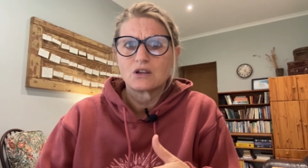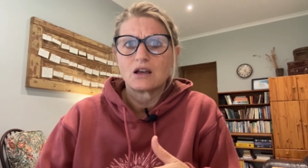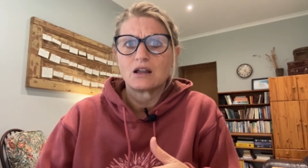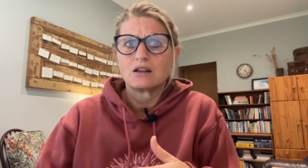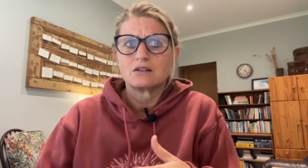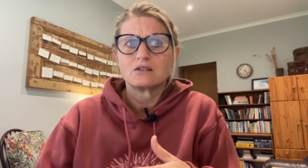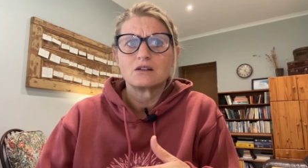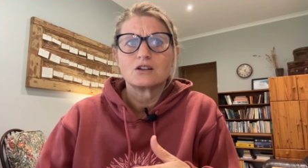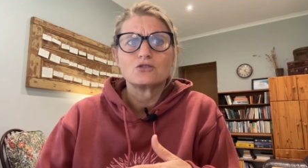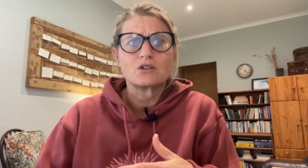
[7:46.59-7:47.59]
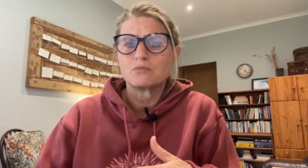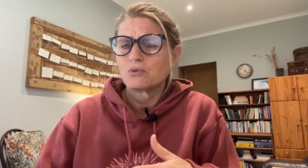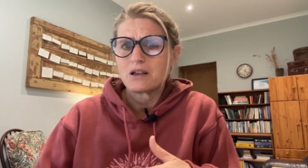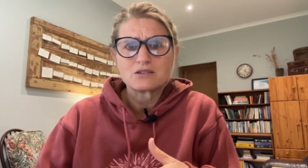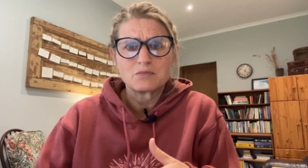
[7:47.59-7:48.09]
And you can
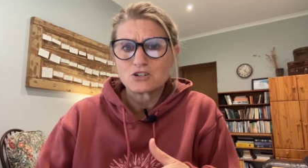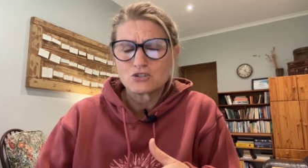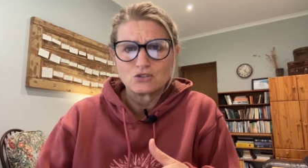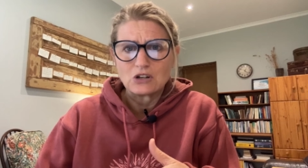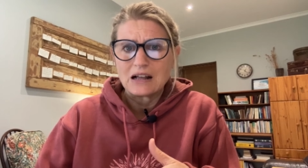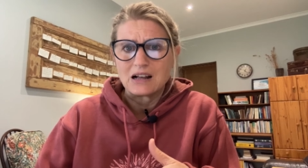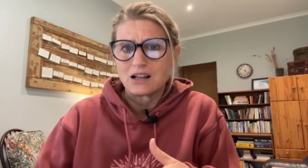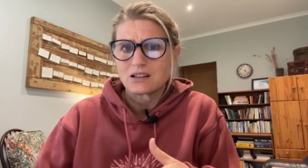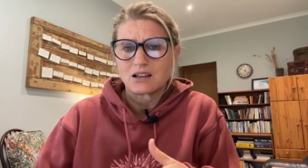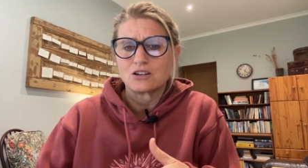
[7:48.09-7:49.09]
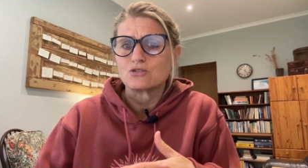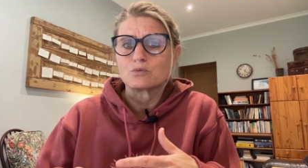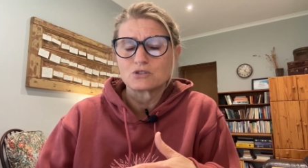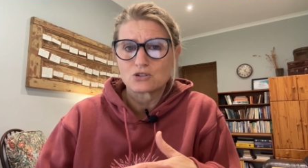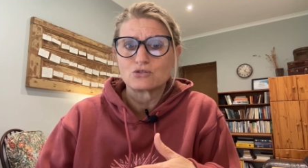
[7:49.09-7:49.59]
pray as much as you like, and you
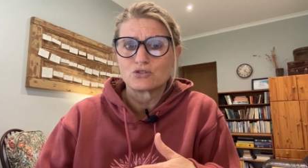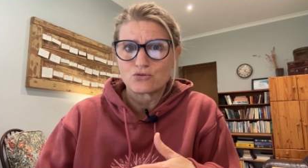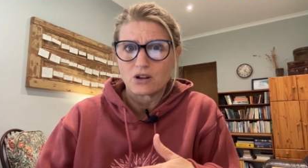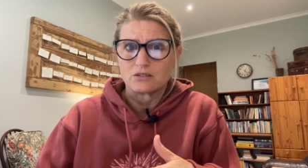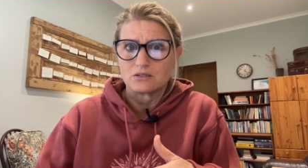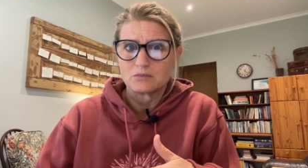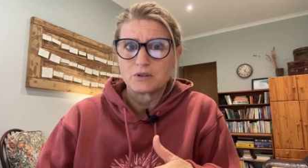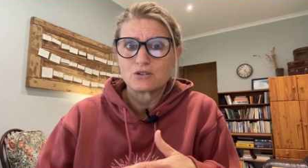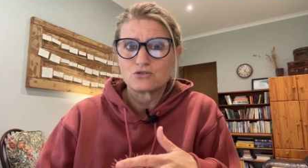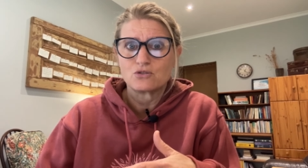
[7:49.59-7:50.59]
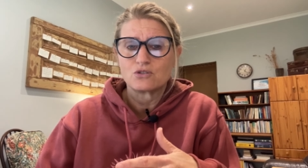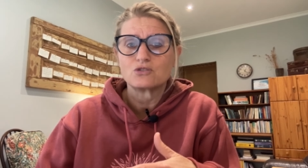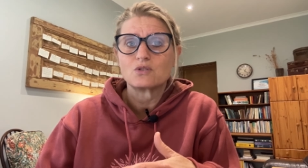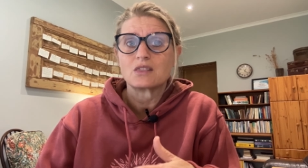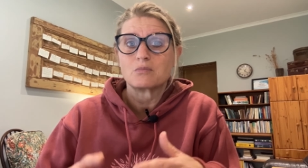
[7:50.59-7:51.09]
will still struggle because you're
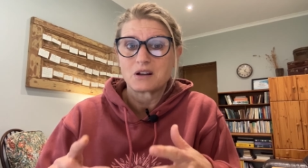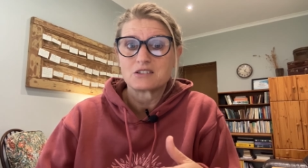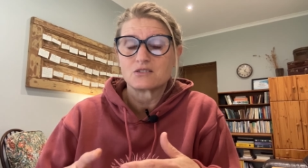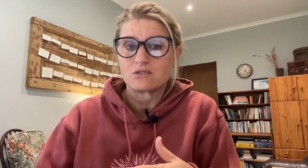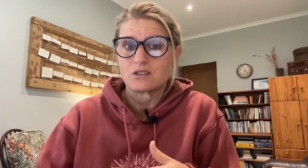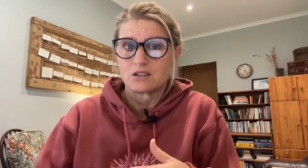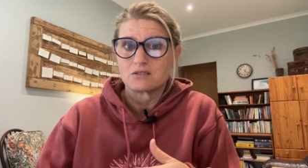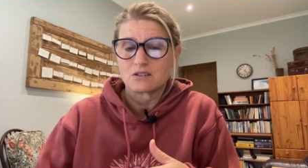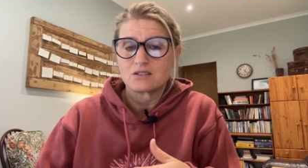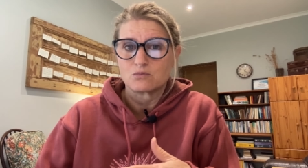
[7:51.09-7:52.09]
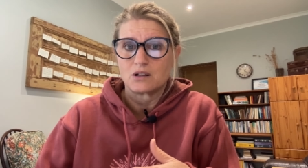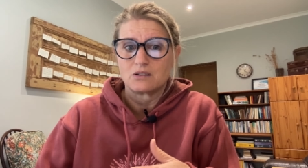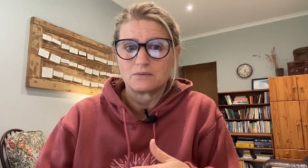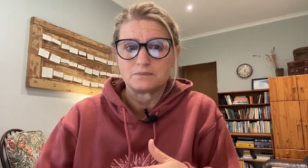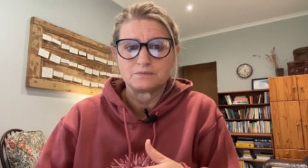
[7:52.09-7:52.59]
not doing the practical things as well.